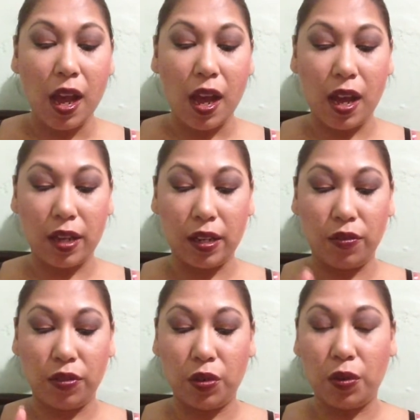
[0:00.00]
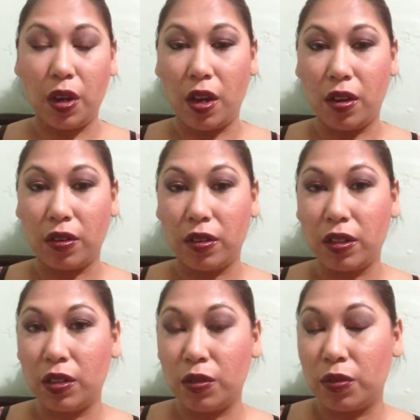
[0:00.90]
And if you are,
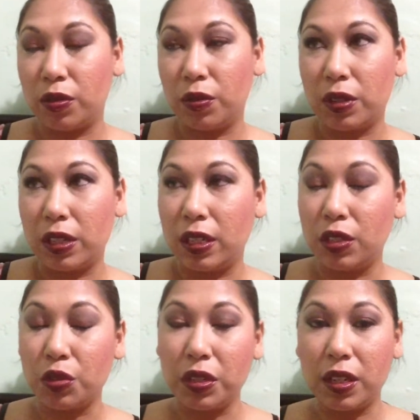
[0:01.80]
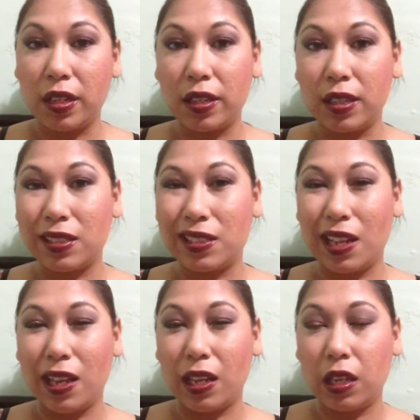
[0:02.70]
you know, locally in Trinidad, it's
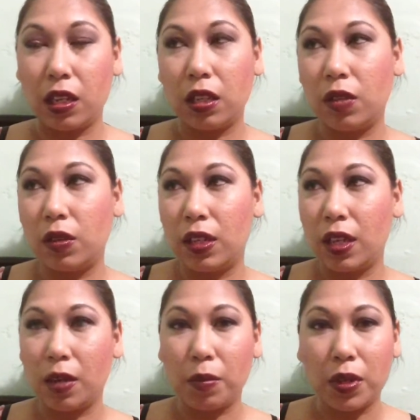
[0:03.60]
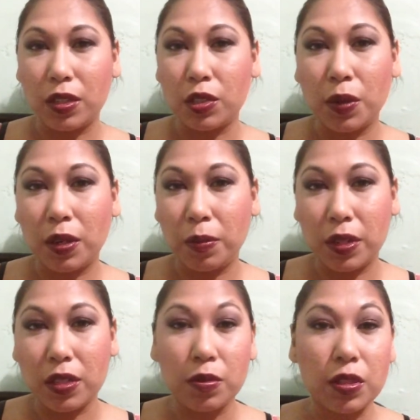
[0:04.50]
like you can get them under 20
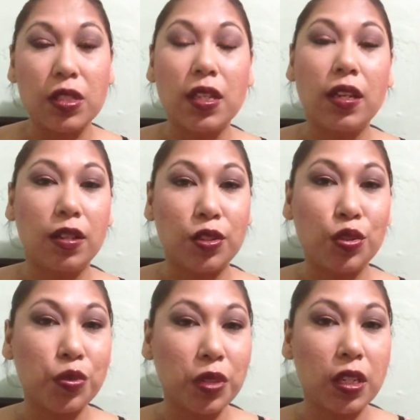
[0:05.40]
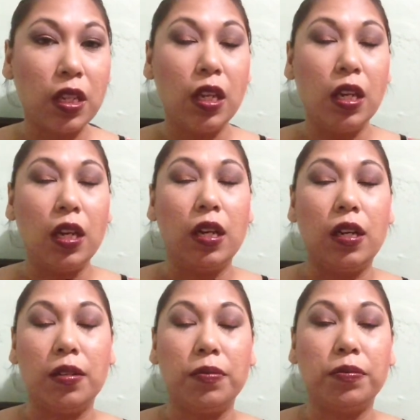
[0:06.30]
bucks, which is like under $3
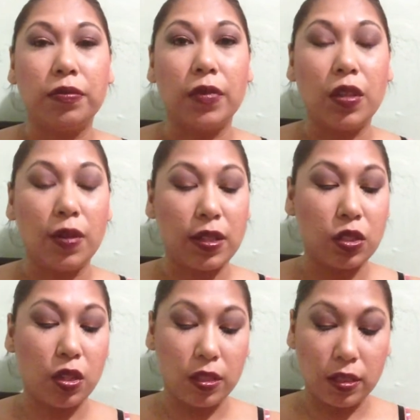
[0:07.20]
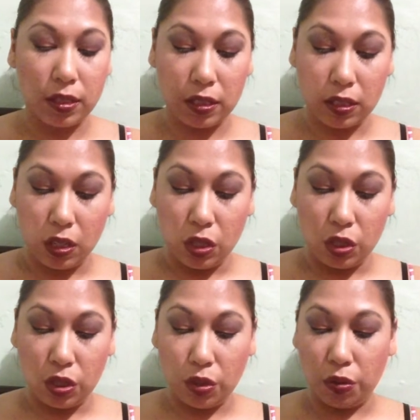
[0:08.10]
US.
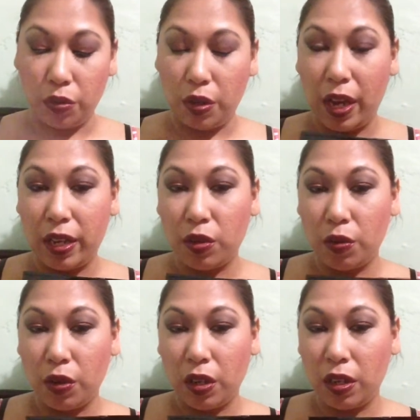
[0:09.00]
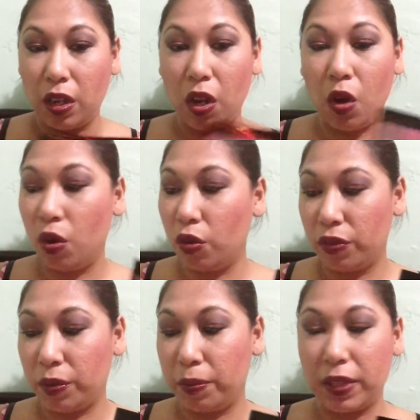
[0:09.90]
So I know all over
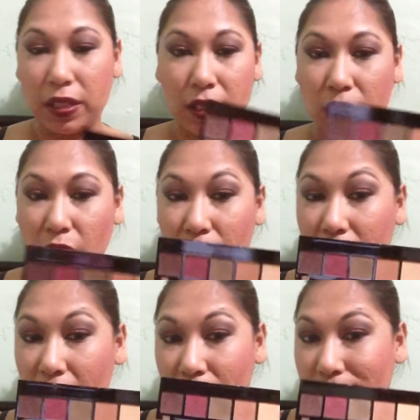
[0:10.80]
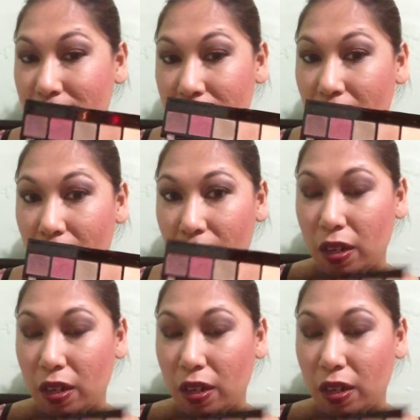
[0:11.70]
the place Jeremy carries Starry.